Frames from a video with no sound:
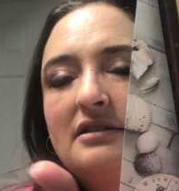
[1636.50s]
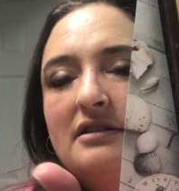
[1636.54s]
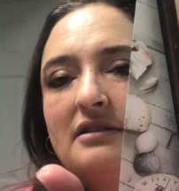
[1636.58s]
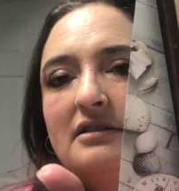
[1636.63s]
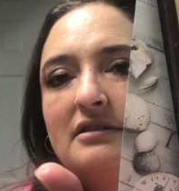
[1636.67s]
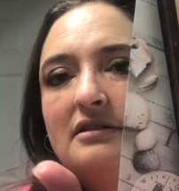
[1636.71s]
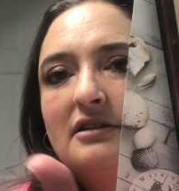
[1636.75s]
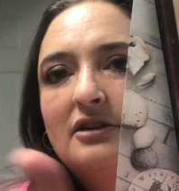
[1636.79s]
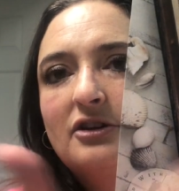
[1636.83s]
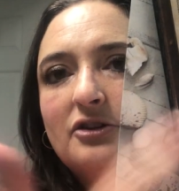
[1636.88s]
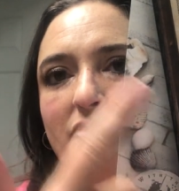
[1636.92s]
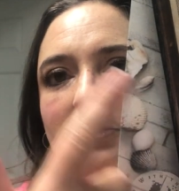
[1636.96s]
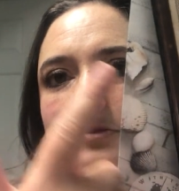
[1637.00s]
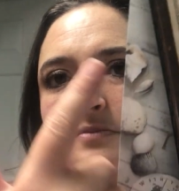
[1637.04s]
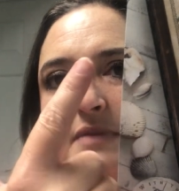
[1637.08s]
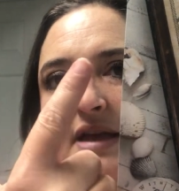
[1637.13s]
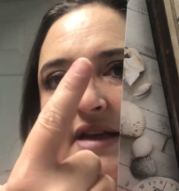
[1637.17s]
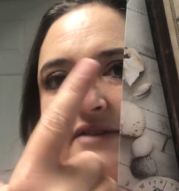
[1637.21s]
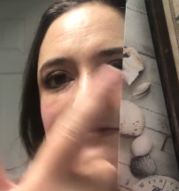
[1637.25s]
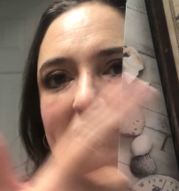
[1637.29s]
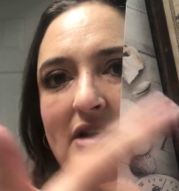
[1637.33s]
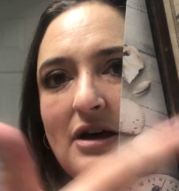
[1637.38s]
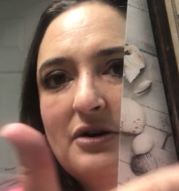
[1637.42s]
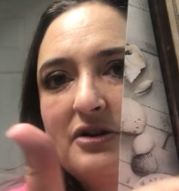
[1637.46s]
you know, the
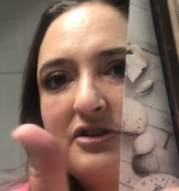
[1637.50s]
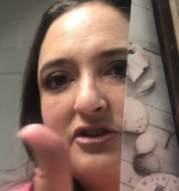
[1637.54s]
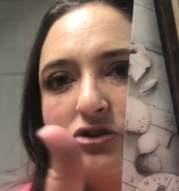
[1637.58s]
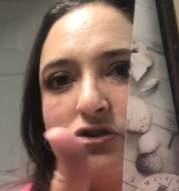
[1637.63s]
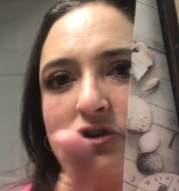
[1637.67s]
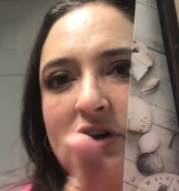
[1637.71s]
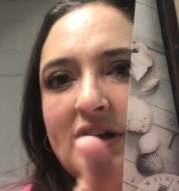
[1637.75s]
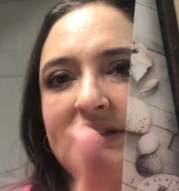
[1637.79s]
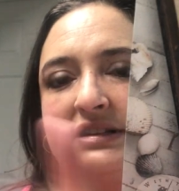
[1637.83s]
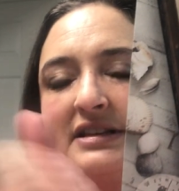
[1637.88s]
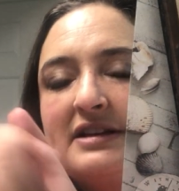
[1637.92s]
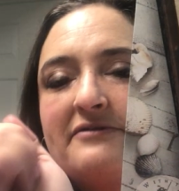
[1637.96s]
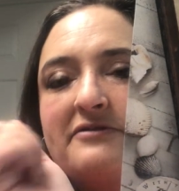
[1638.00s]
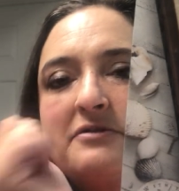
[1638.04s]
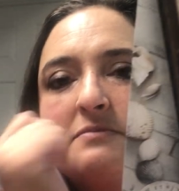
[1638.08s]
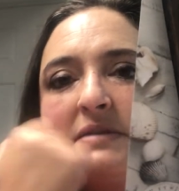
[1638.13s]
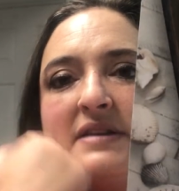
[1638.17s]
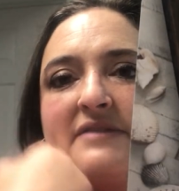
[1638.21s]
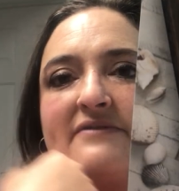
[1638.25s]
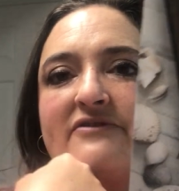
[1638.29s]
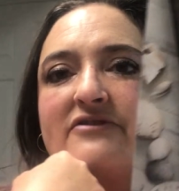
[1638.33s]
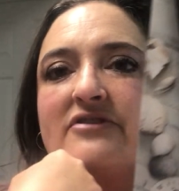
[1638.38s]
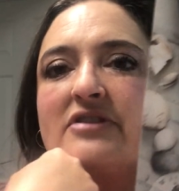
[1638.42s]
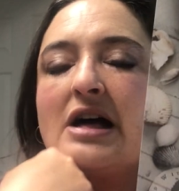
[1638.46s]
Mayflower, the crossing of the
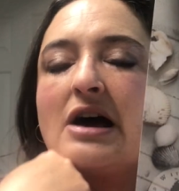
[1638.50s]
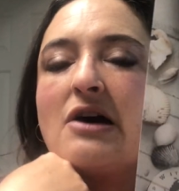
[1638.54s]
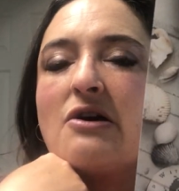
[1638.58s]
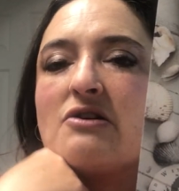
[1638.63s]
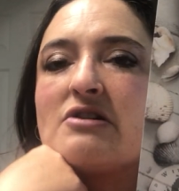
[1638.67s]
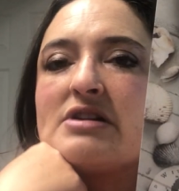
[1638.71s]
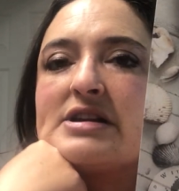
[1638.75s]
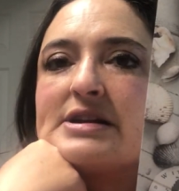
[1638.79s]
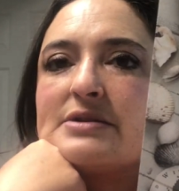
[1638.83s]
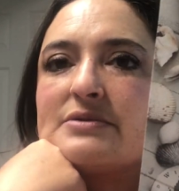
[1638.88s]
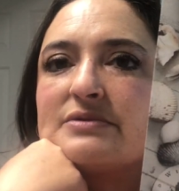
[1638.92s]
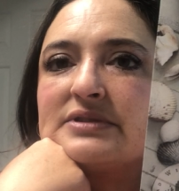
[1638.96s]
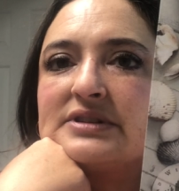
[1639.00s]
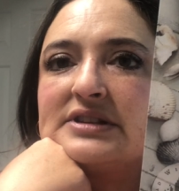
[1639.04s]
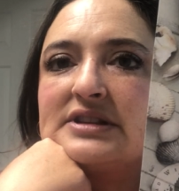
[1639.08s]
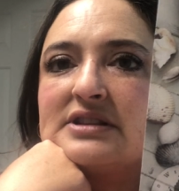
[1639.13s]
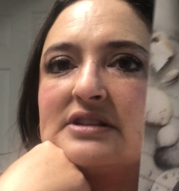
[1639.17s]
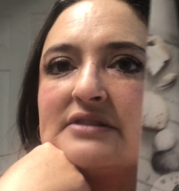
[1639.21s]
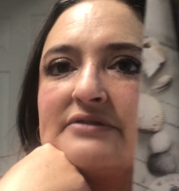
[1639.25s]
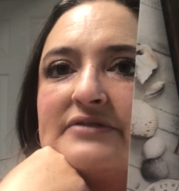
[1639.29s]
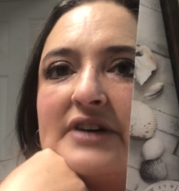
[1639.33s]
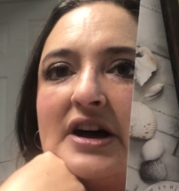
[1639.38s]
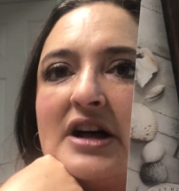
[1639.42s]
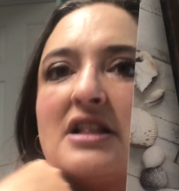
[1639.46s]
Mayflower, and it was in the
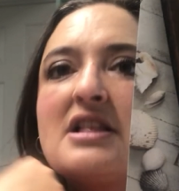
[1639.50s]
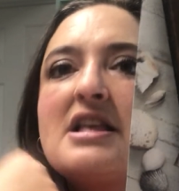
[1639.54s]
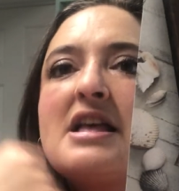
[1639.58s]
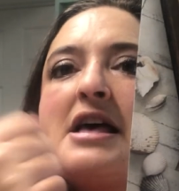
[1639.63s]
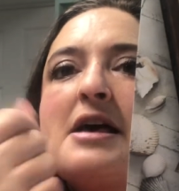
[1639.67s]
fall.